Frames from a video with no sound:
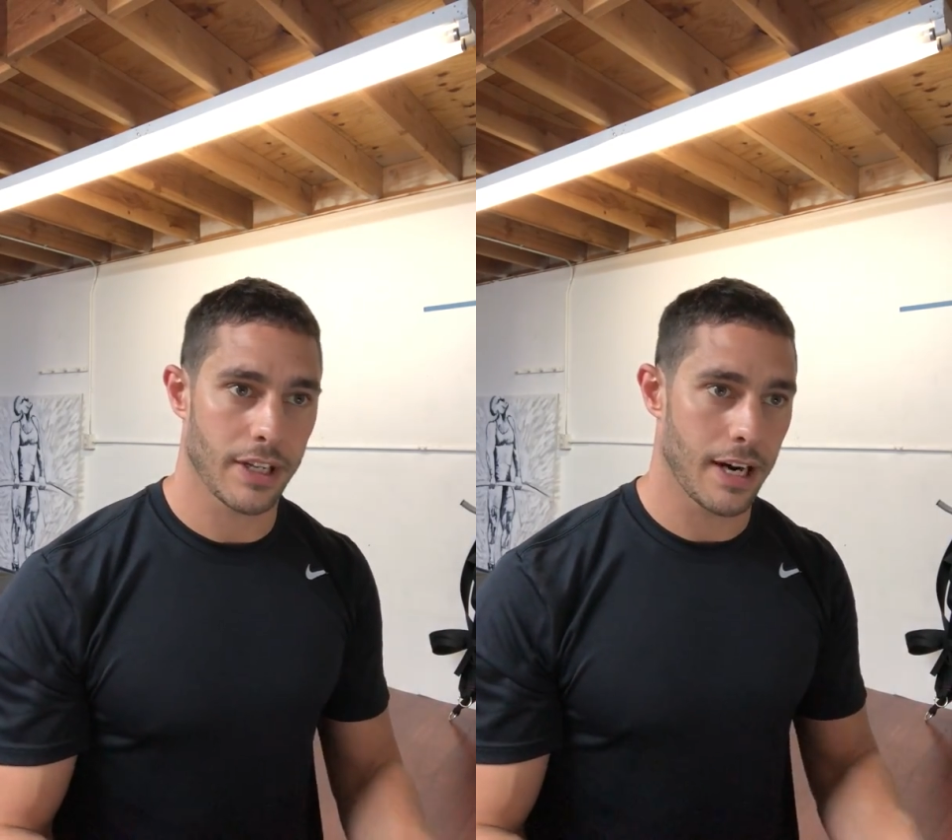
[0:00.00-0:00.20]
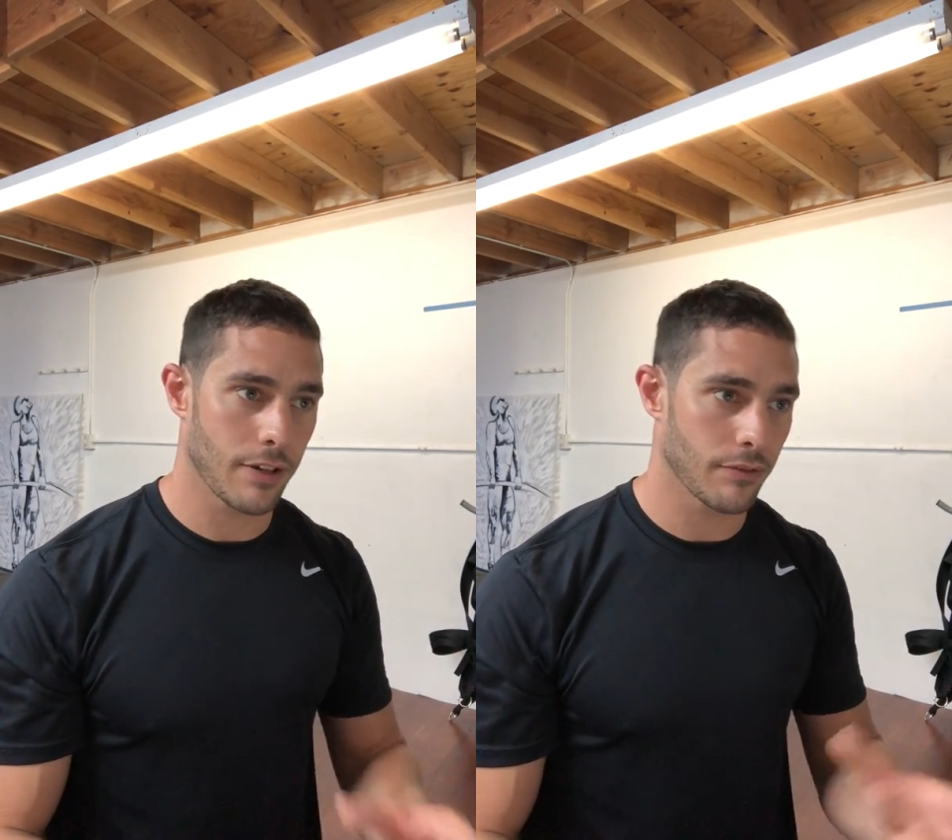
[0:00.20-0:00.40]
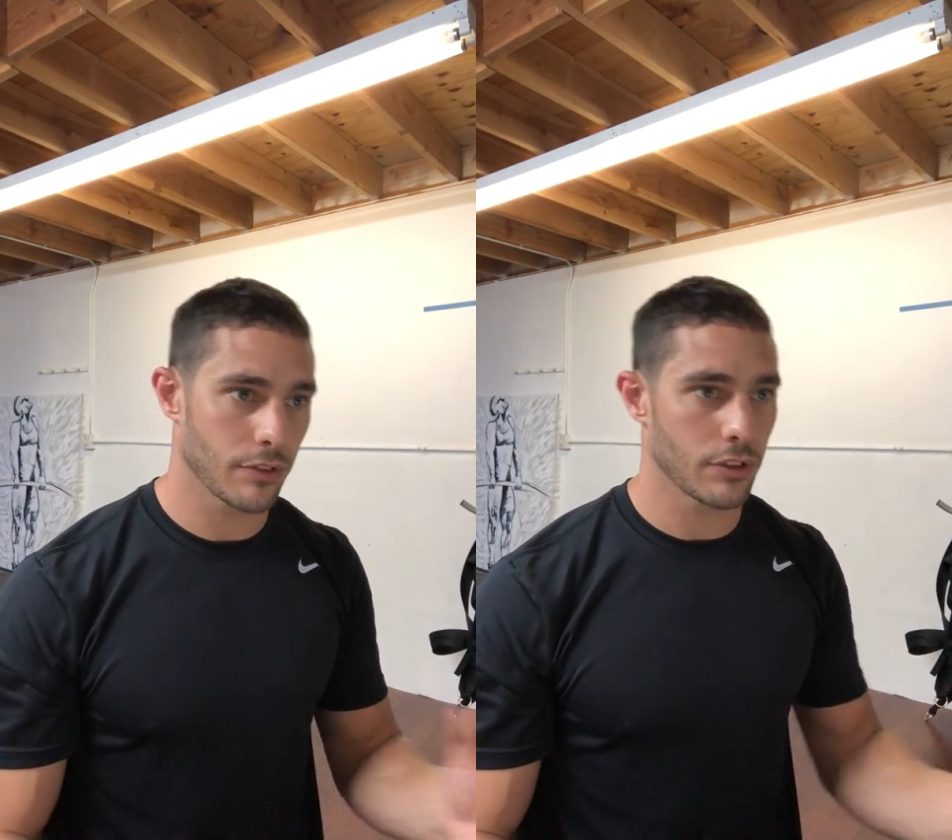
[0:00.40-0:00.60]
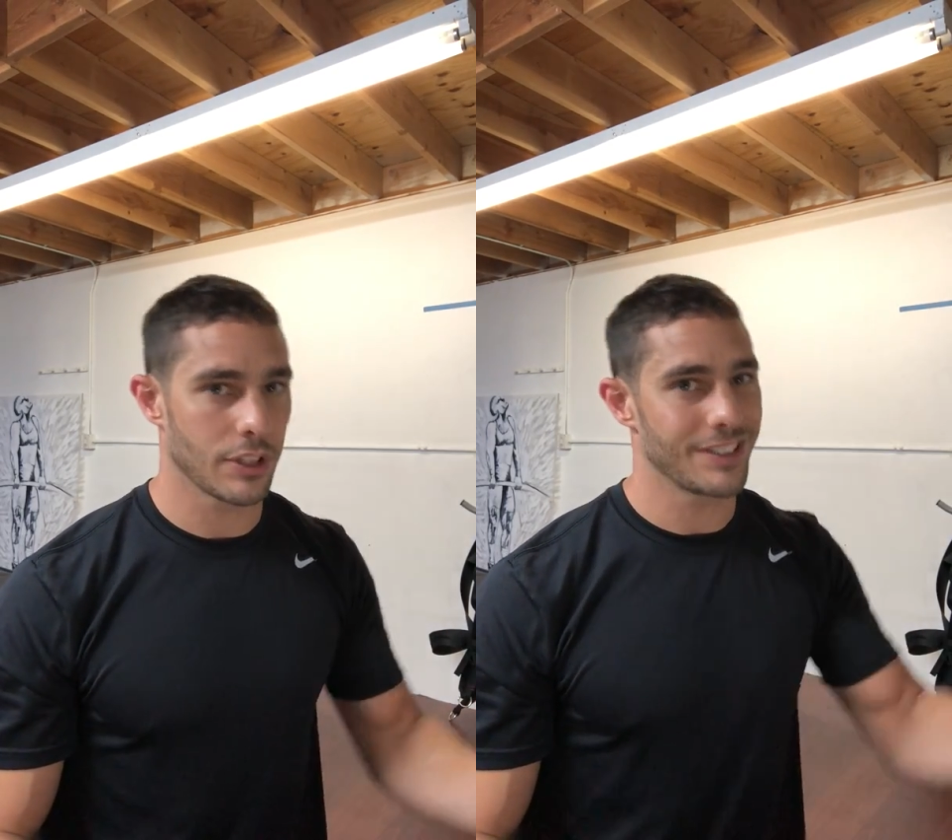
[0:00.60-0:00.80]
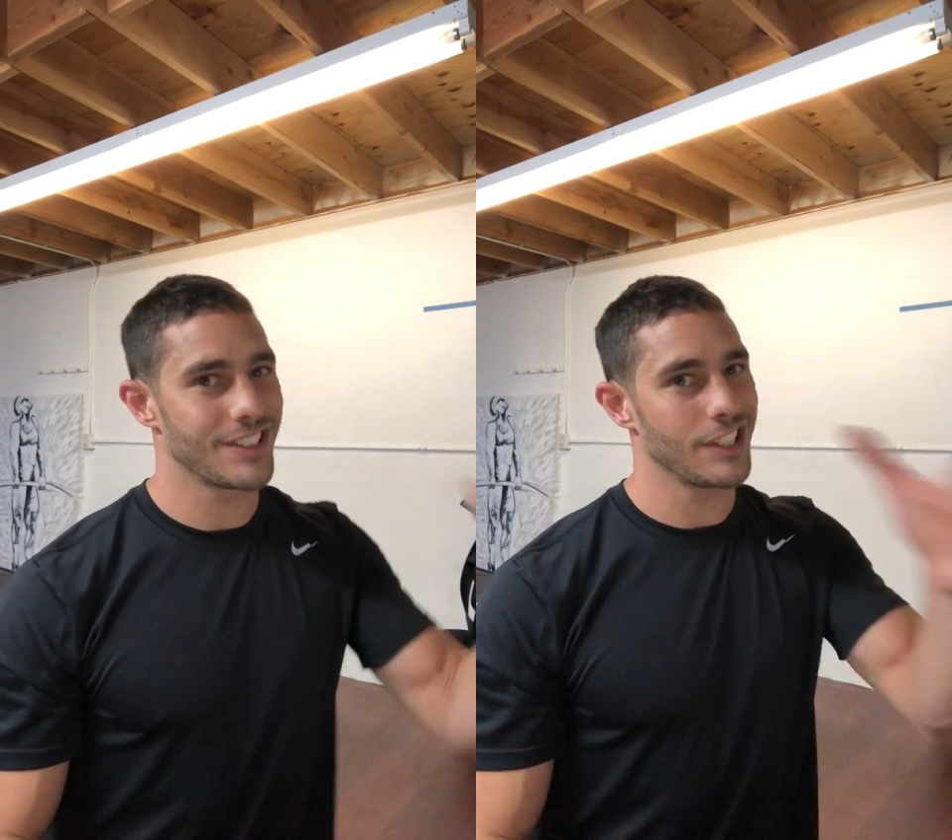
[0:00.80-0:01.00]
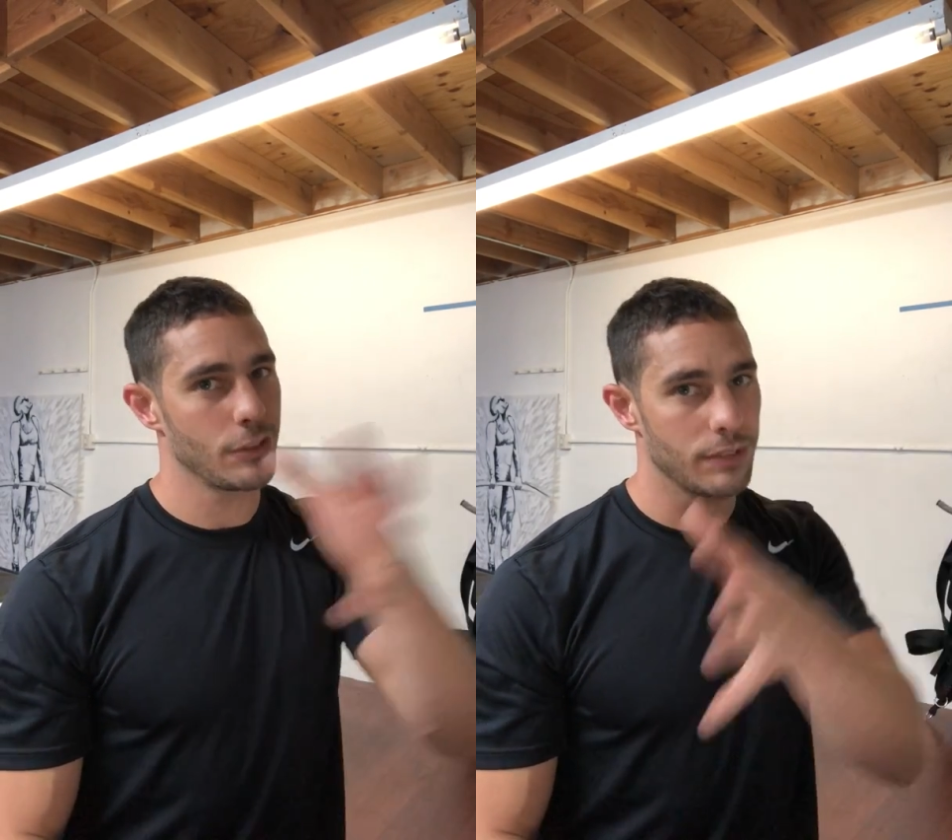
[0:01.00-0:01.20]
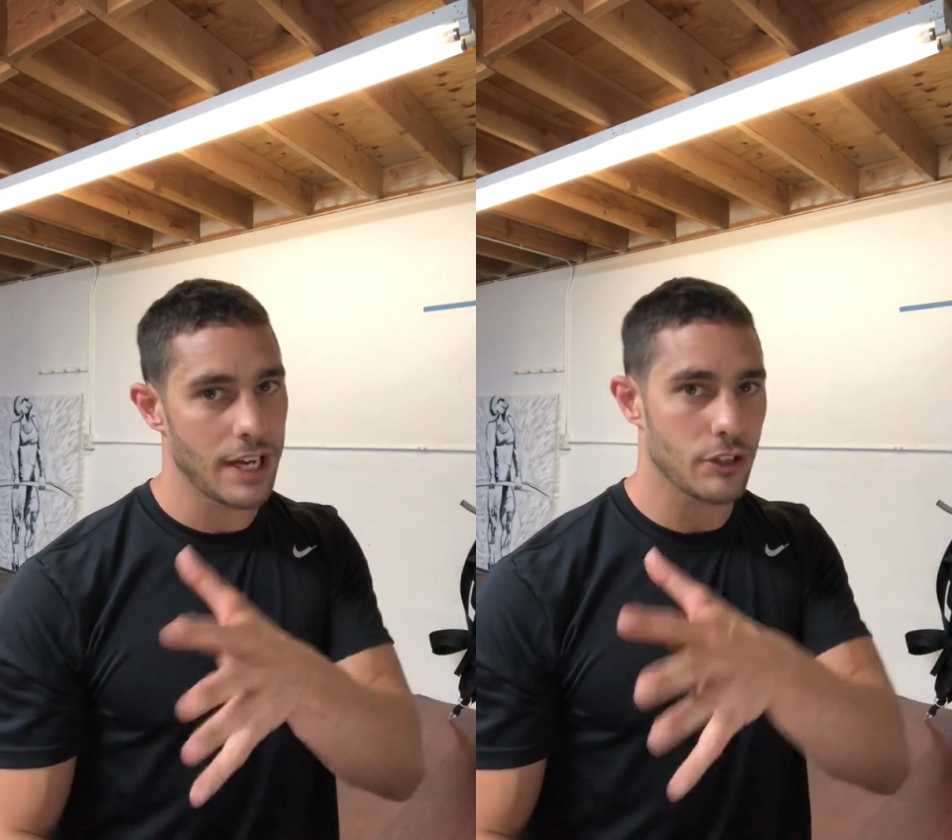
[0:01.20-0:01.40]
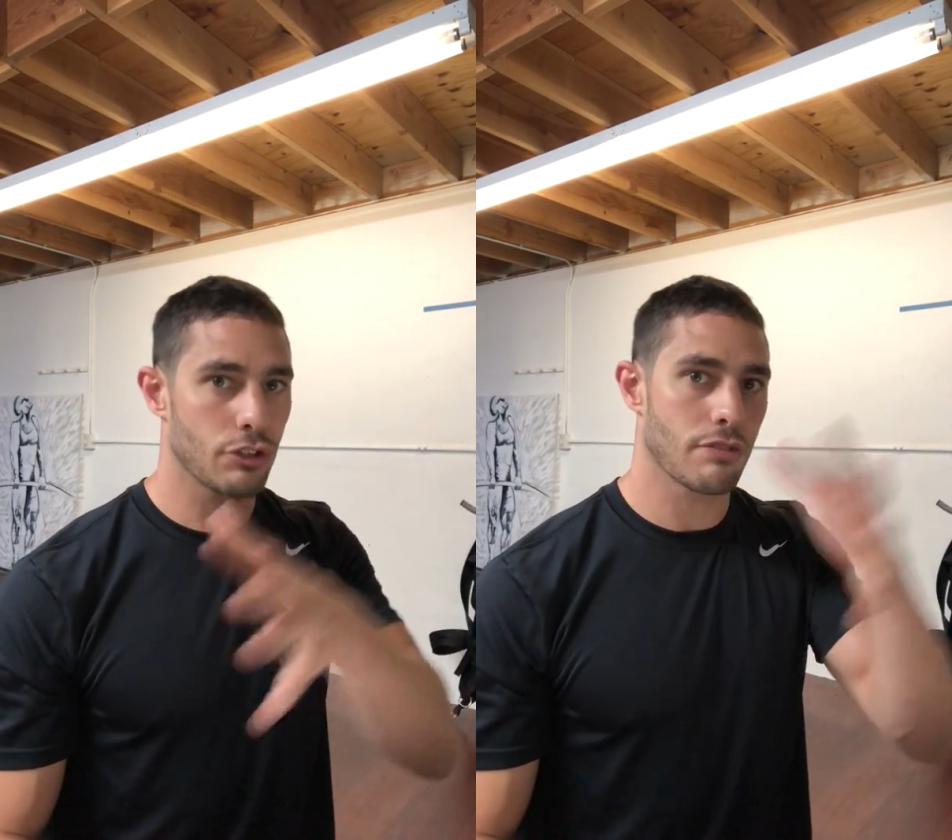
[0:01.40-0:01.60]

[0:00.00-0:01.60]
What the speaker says: and kind of continued that